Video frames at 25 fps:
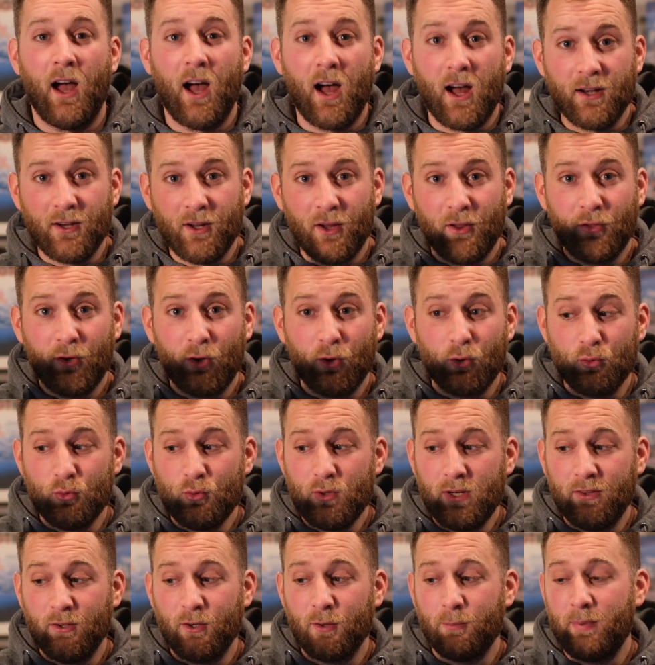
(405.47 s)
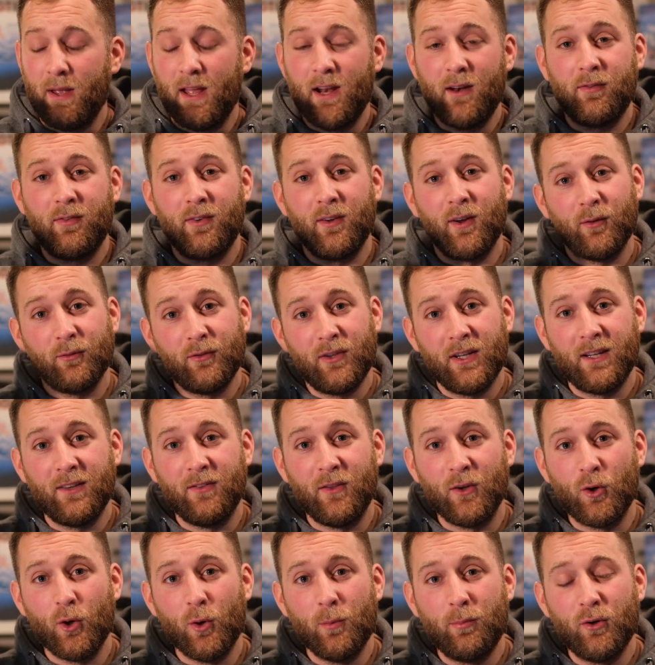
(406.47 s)
Another really good benefit of taking
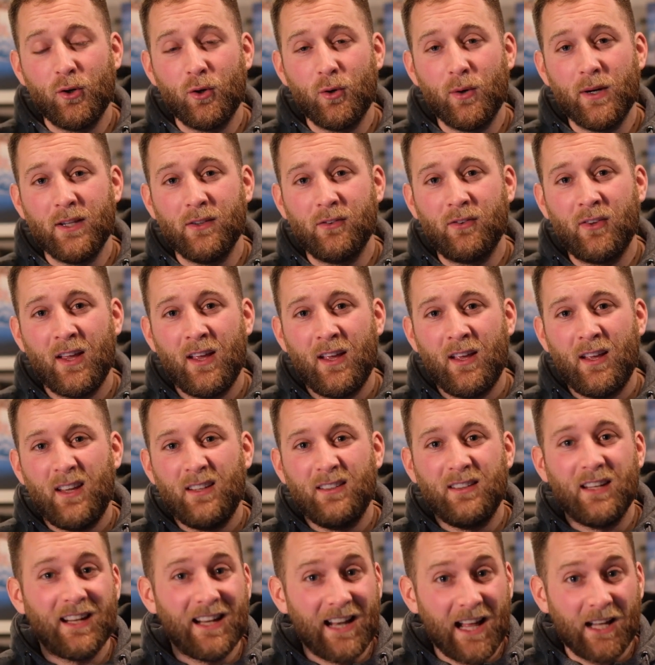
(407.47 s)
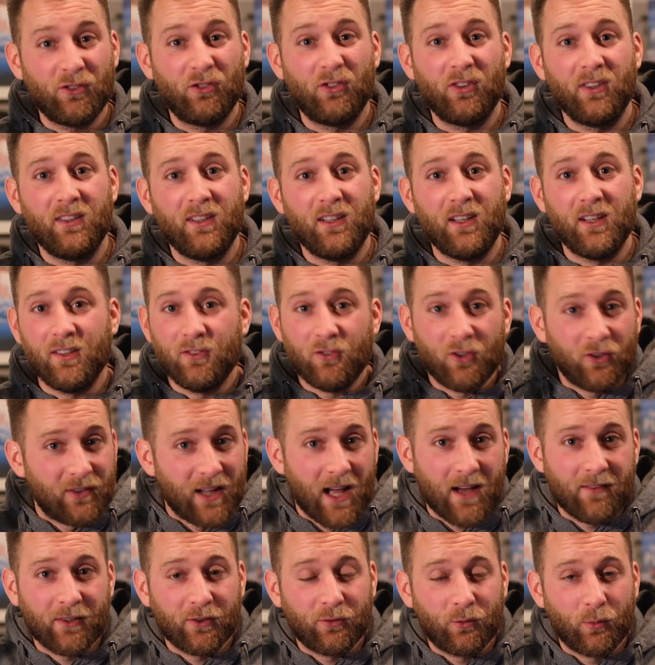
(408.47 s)
the GoPro is you can actually just
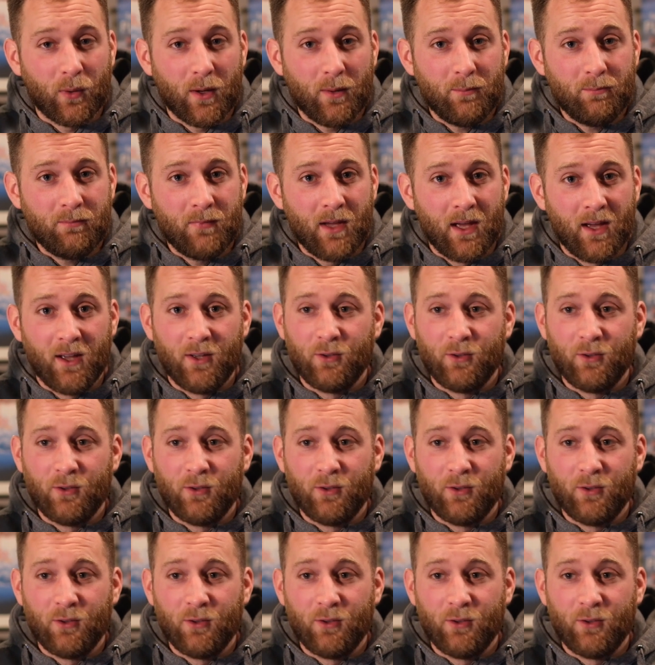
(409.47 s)
have a swim.